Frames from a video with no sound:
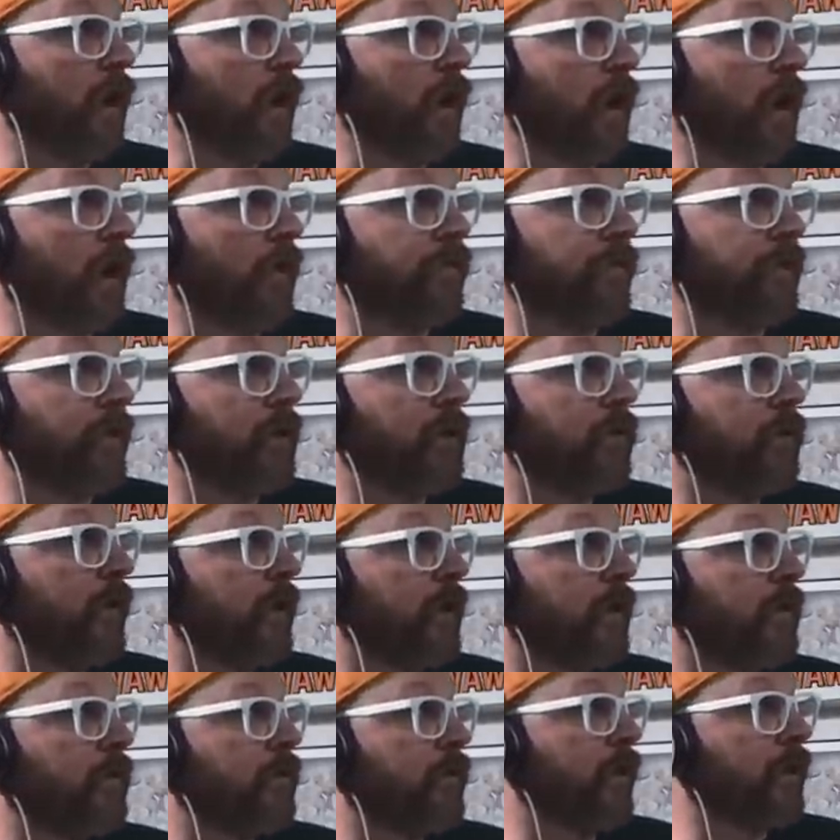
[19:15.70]
I, I think
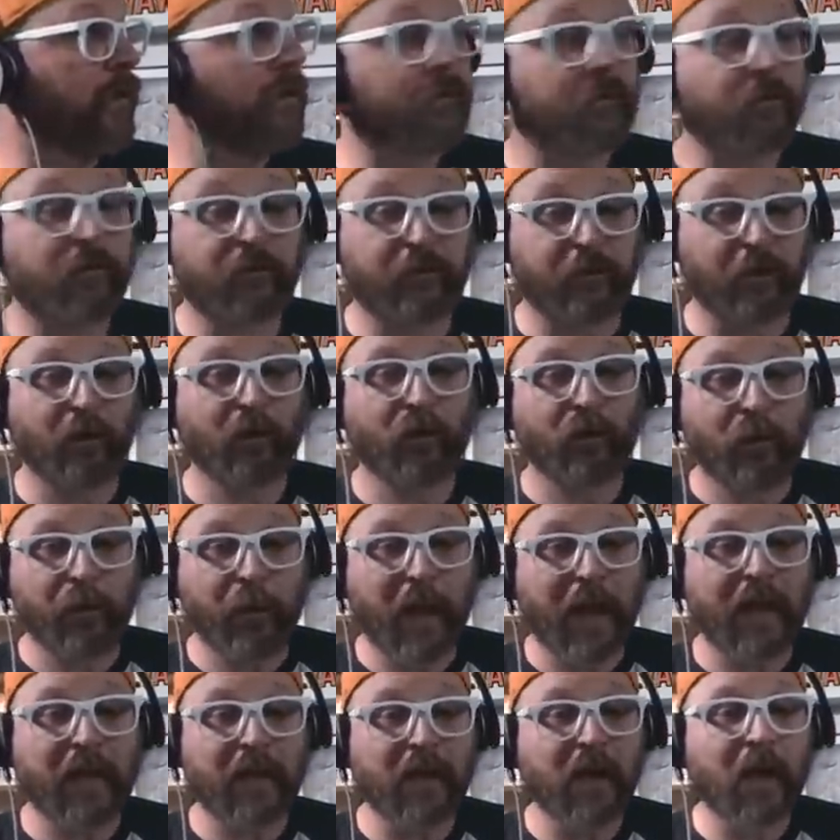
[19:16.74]
they, they still
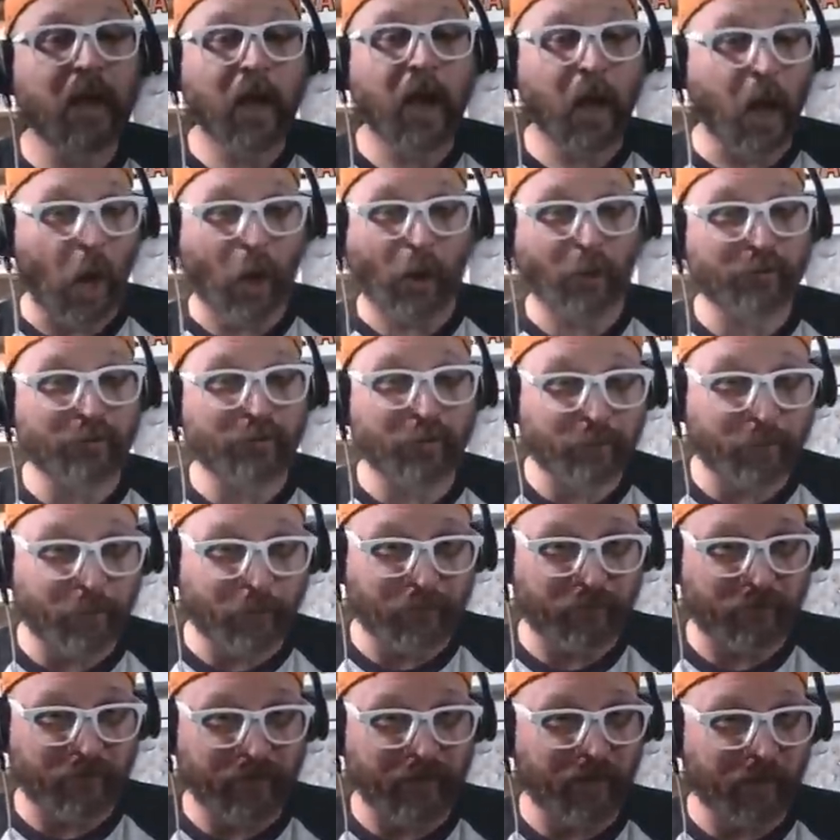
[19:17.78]
remain
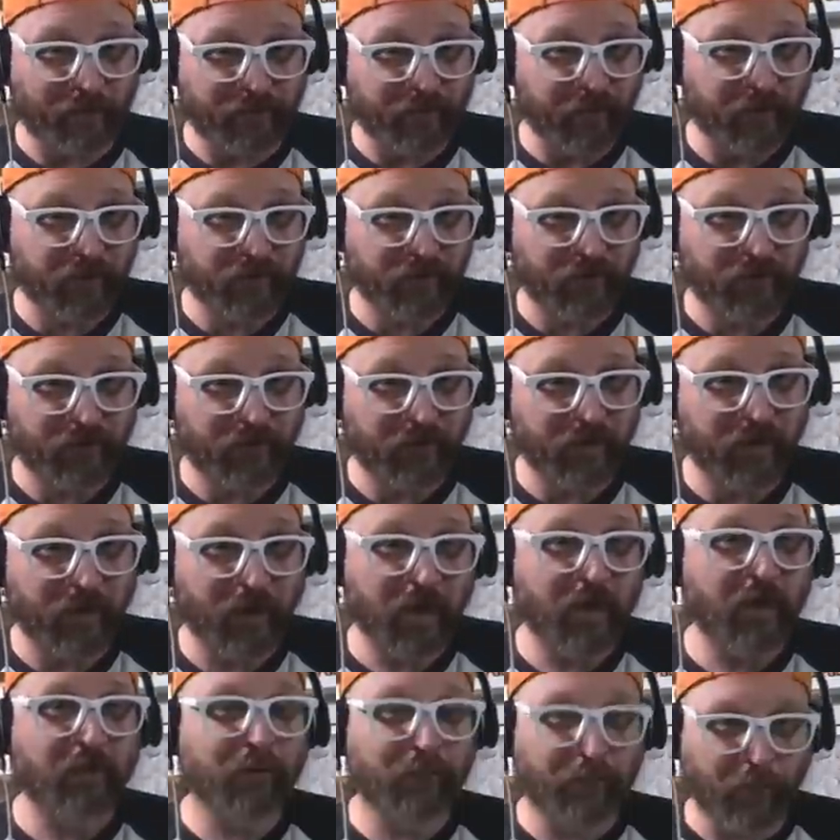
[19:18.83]
100% efficiency
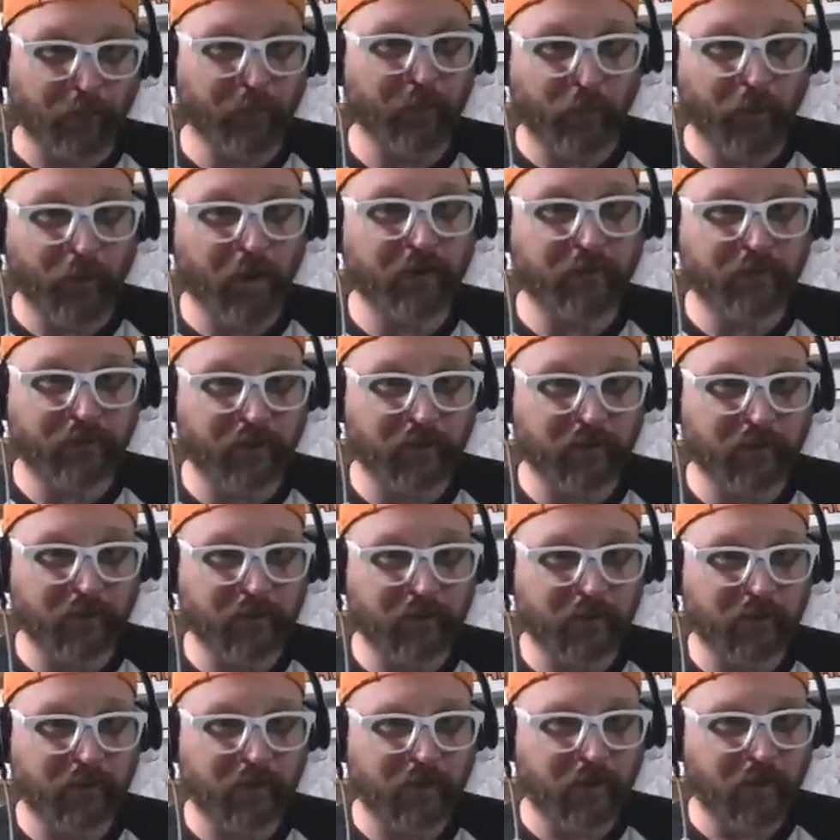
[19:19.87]
from the red zone.
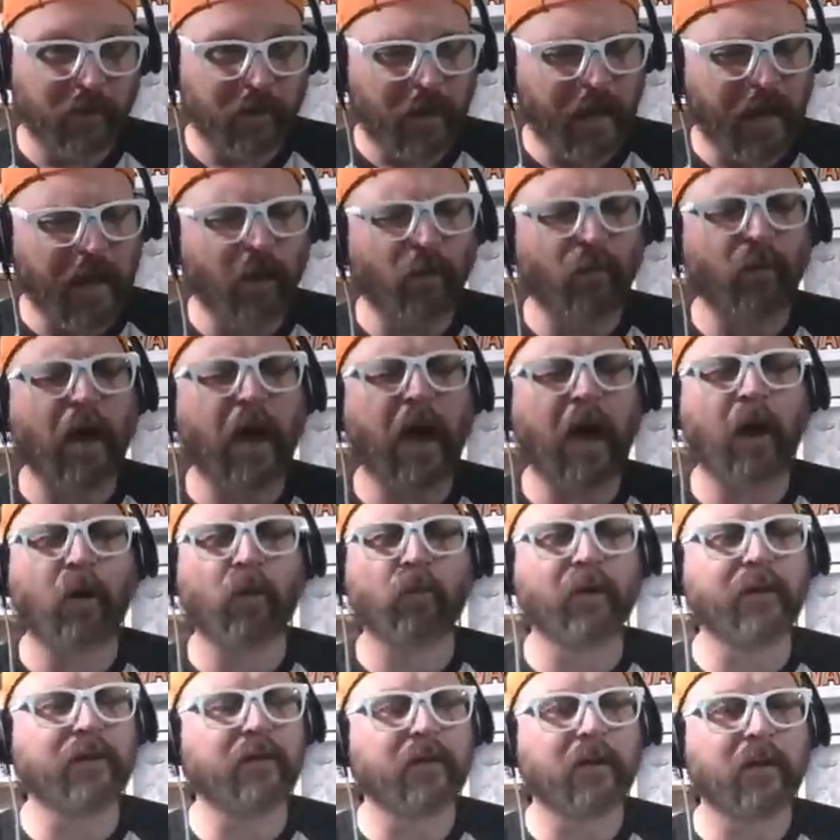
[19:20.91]
Oh, how, it got
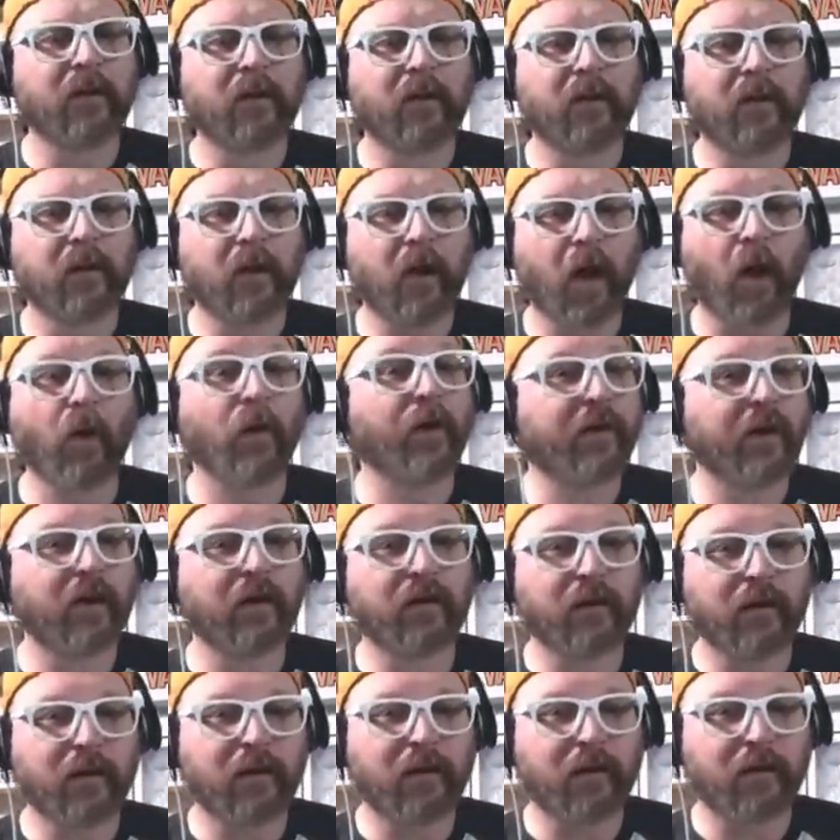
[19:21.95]
broke by second. It got it,
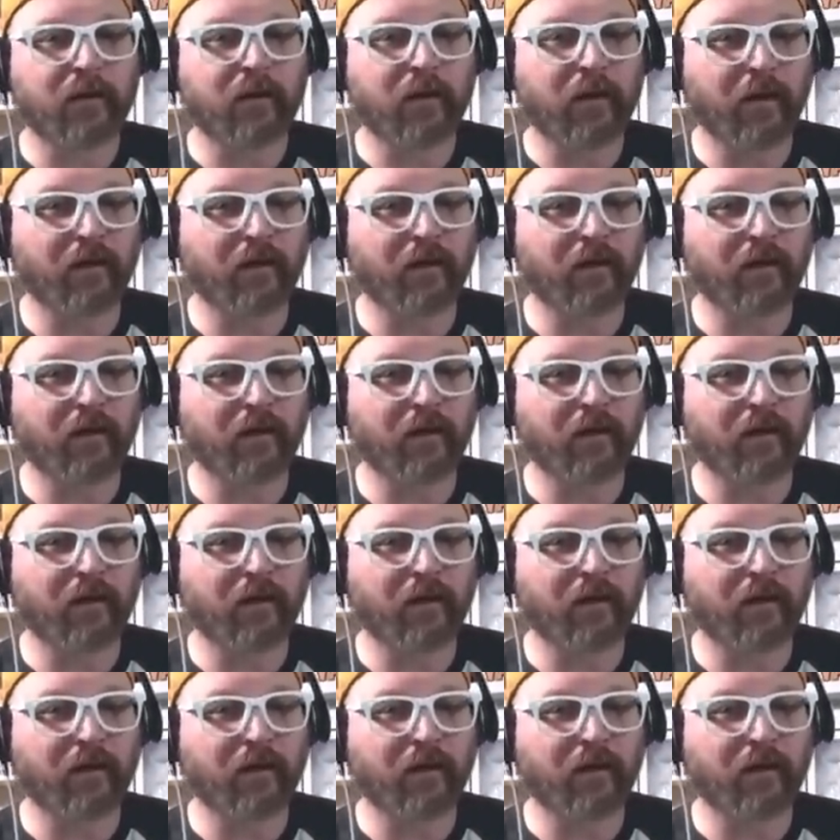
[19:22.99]
broke.